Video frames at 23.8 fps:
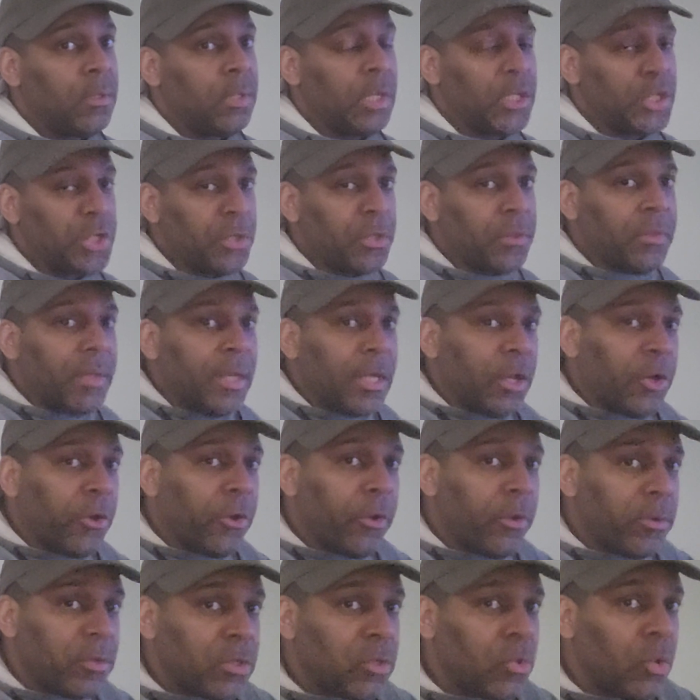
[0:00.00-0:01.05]
Did you think
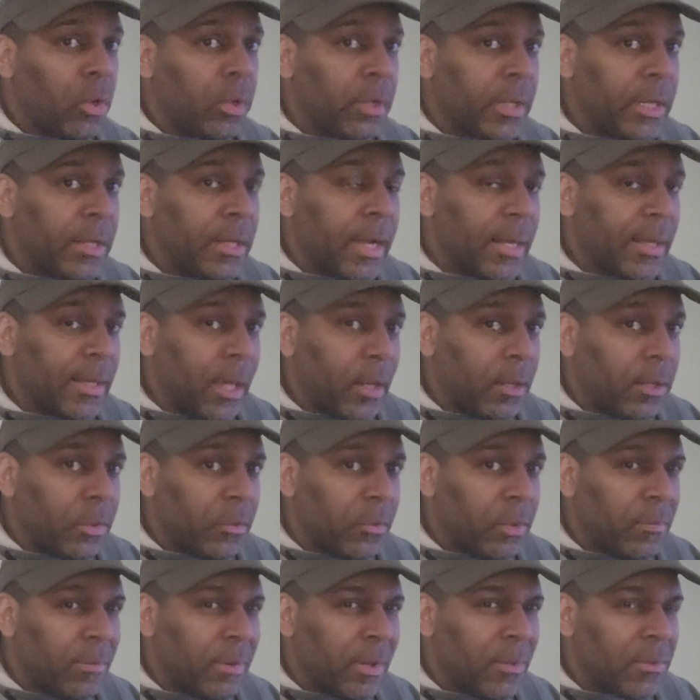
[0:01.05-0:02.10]
Hearns is going to get knocked out in
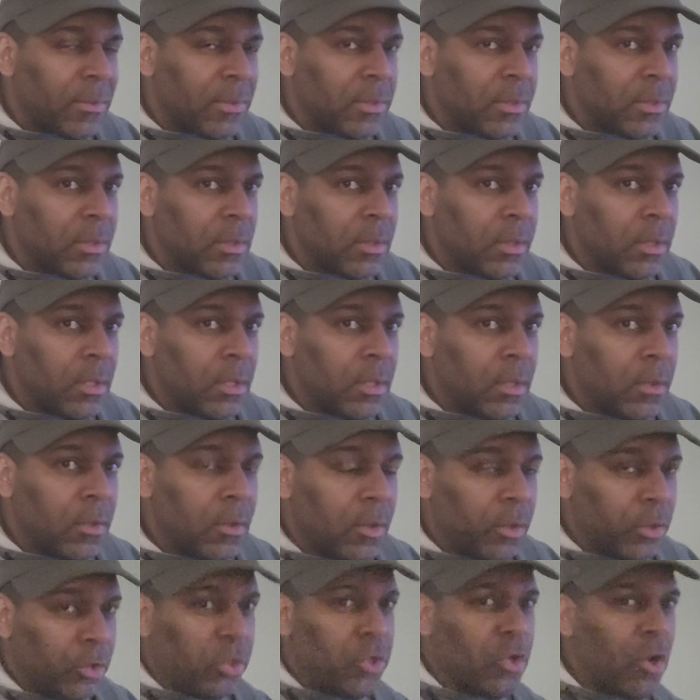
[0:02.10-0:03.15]
three rounds?
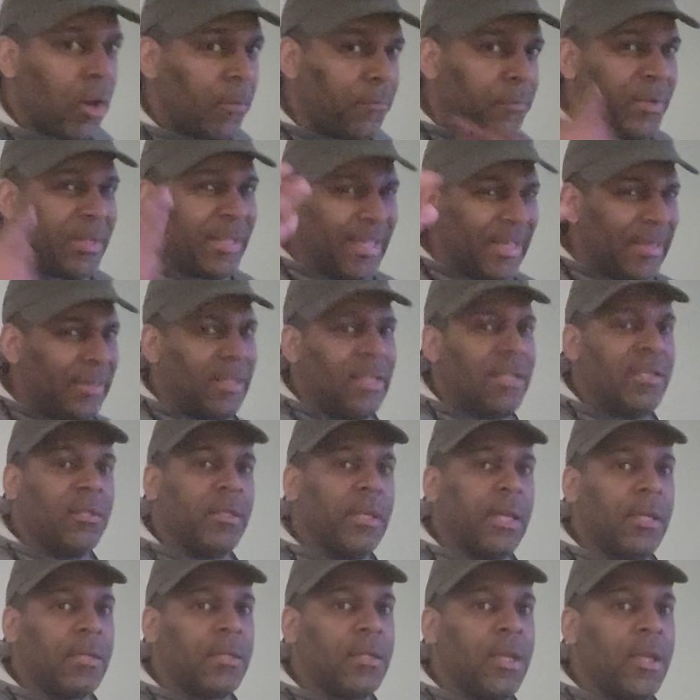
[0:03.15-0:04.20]
Or do y'all forget these
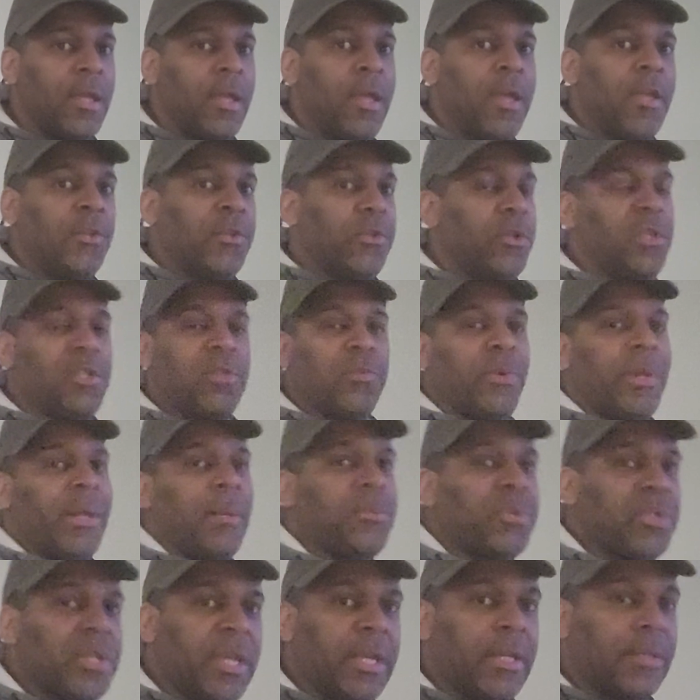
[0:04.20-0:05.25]
things? So this is what
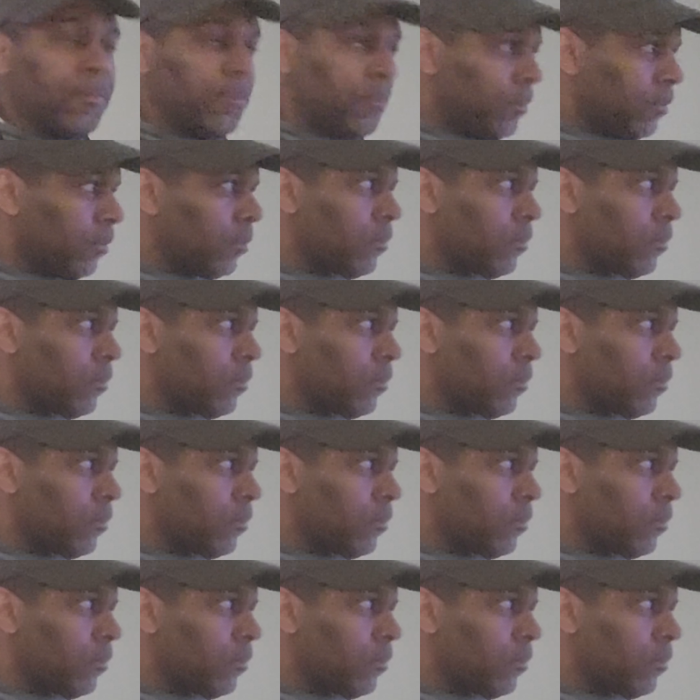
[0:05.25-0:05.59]
I'm saying.